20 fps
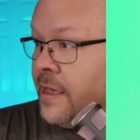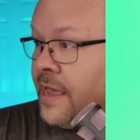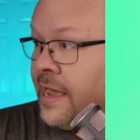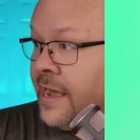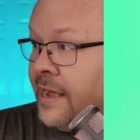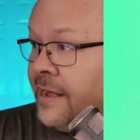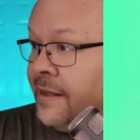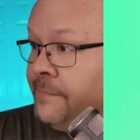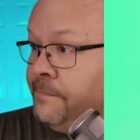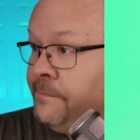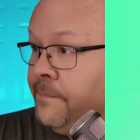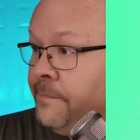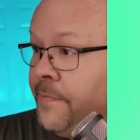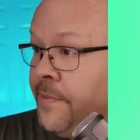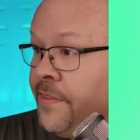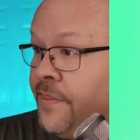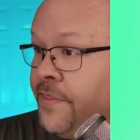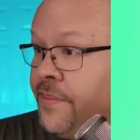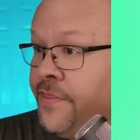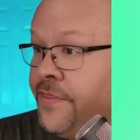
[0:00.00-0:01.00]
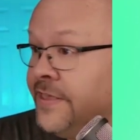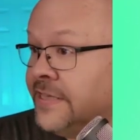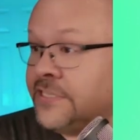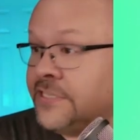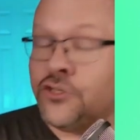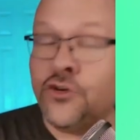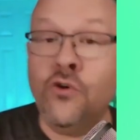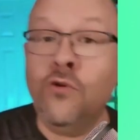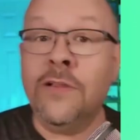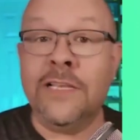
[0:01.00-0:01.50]
Uh,
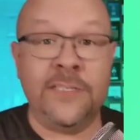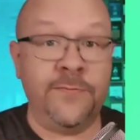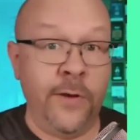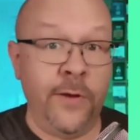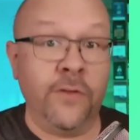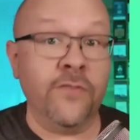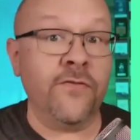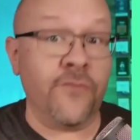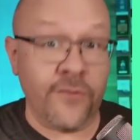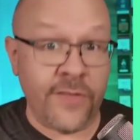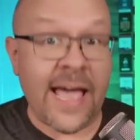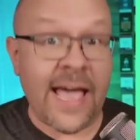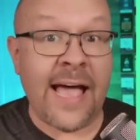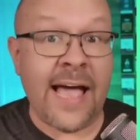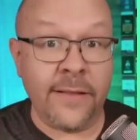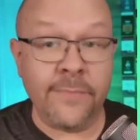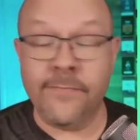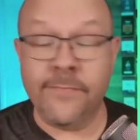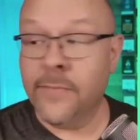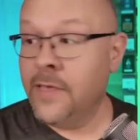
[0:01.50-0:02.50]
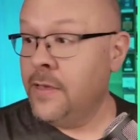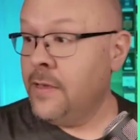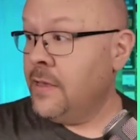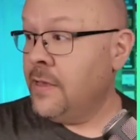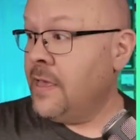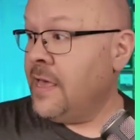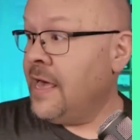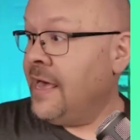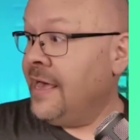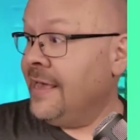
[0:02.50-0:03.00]
this tool is built for that.
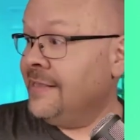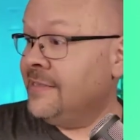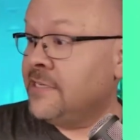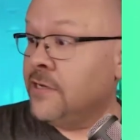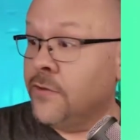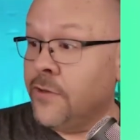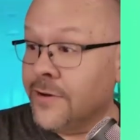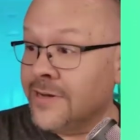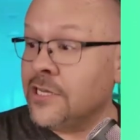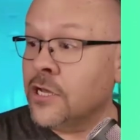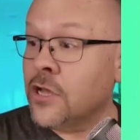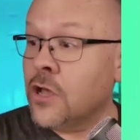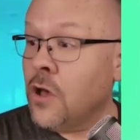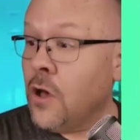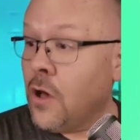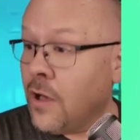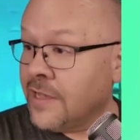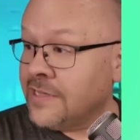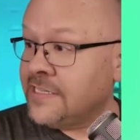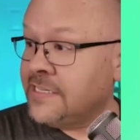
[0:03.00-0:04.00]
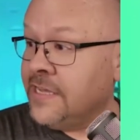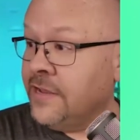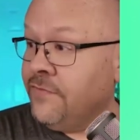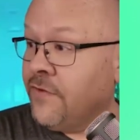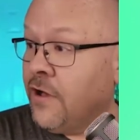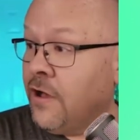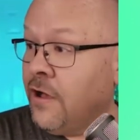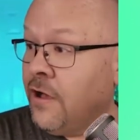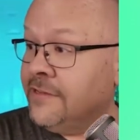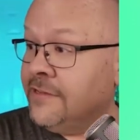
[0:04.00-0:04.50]
And so there is a cost
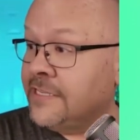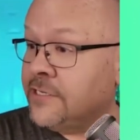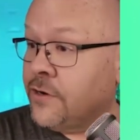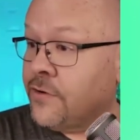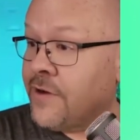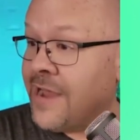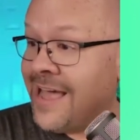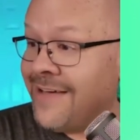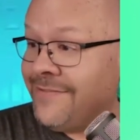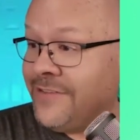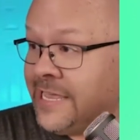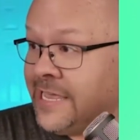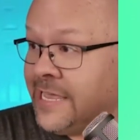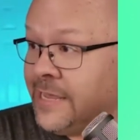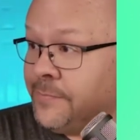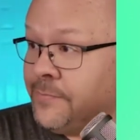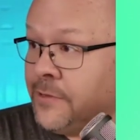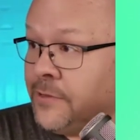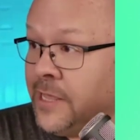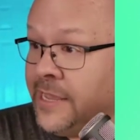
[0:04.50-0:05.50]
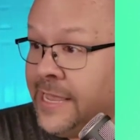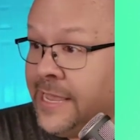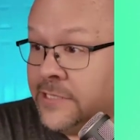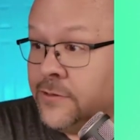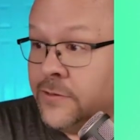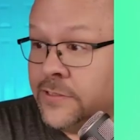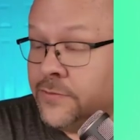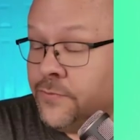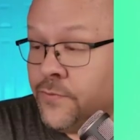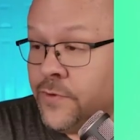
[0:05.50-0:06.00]
involved. It's a Gravity Kit plugin,
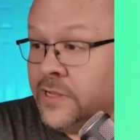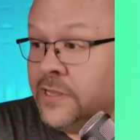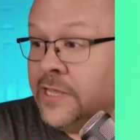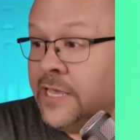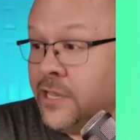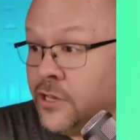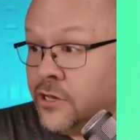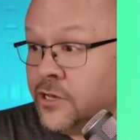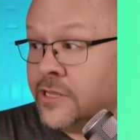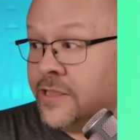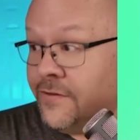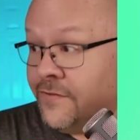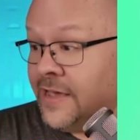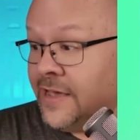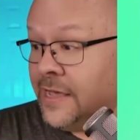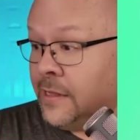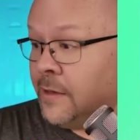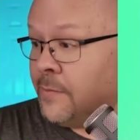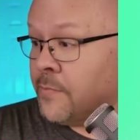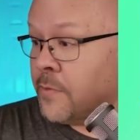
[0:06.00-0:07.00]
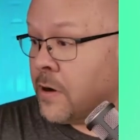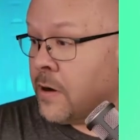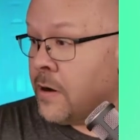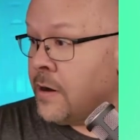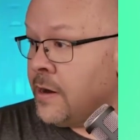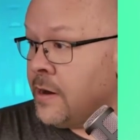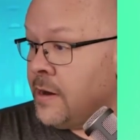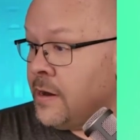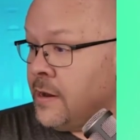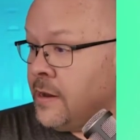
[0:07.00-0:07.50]
so it's a really good
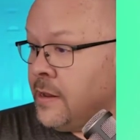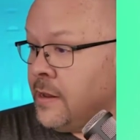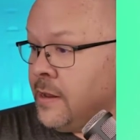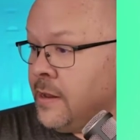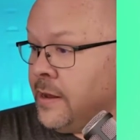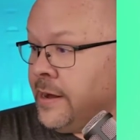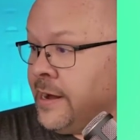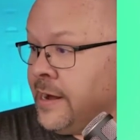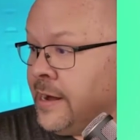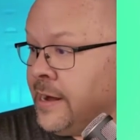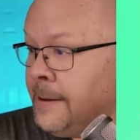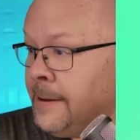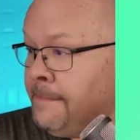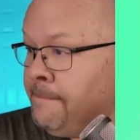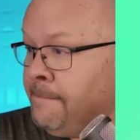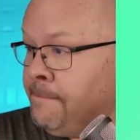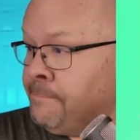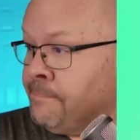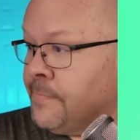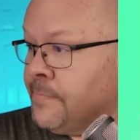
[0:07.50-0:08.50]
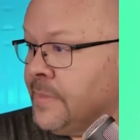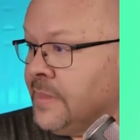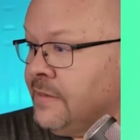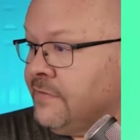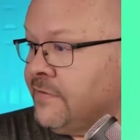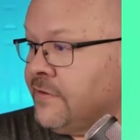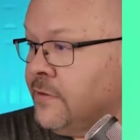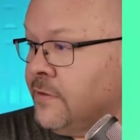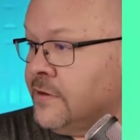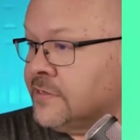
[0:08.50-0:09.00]
developer. Um,
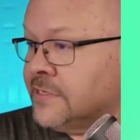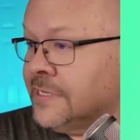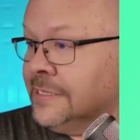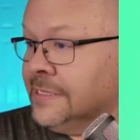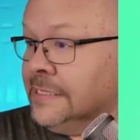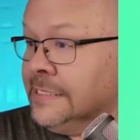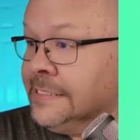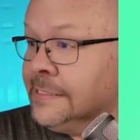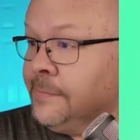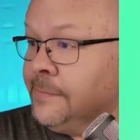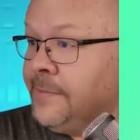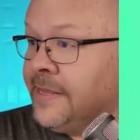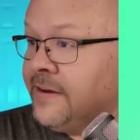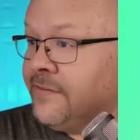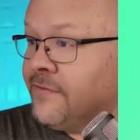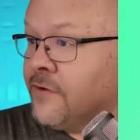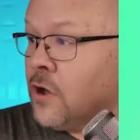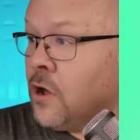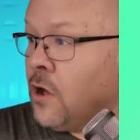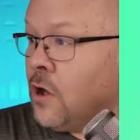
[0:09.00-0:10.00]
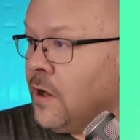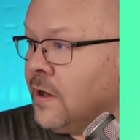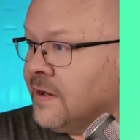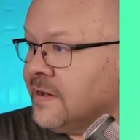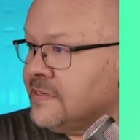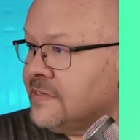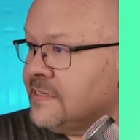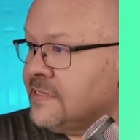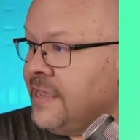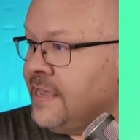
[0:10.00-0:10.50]
so there's a little bit of
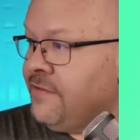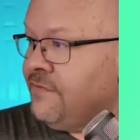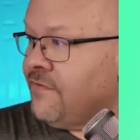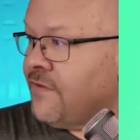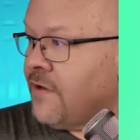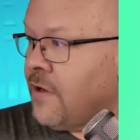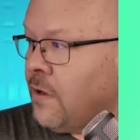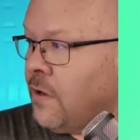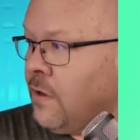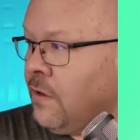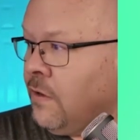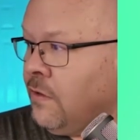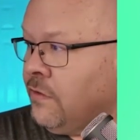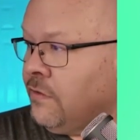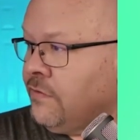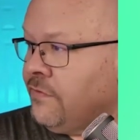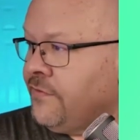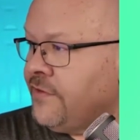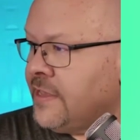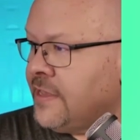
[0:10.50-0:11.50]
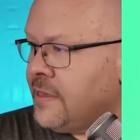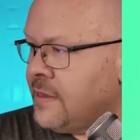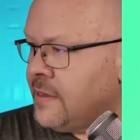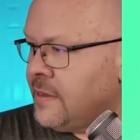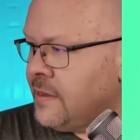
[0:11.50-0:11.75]
cost involved.